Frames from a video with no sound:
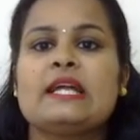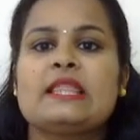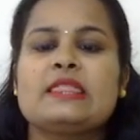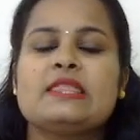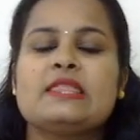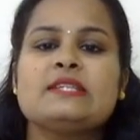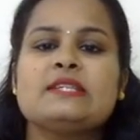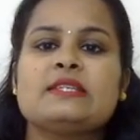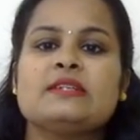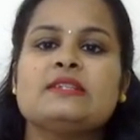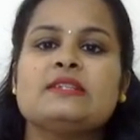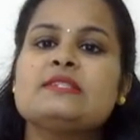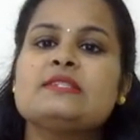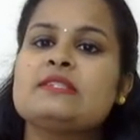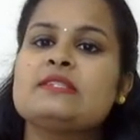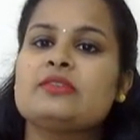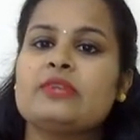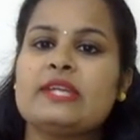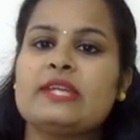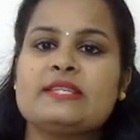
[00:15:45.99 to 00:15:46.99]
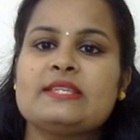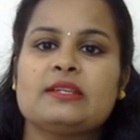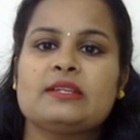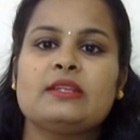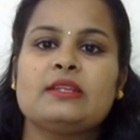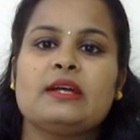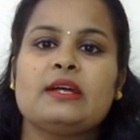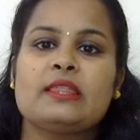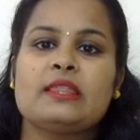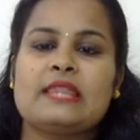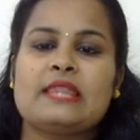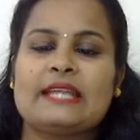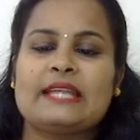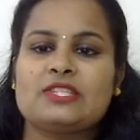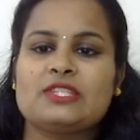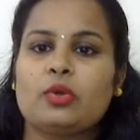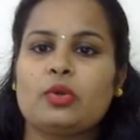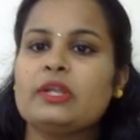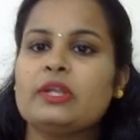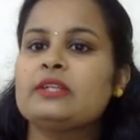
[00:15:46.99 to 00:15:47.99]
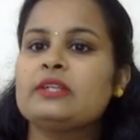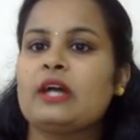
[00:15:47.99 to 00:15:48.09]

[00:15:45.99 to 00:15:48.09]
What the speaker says: This is the reason that solid